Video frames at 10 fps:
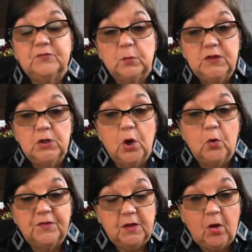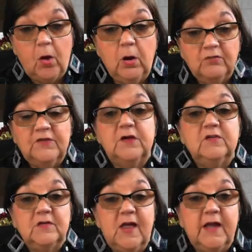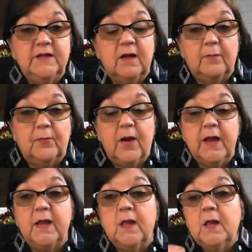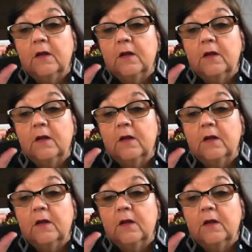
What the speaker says: so we know that all of it is lined up, right?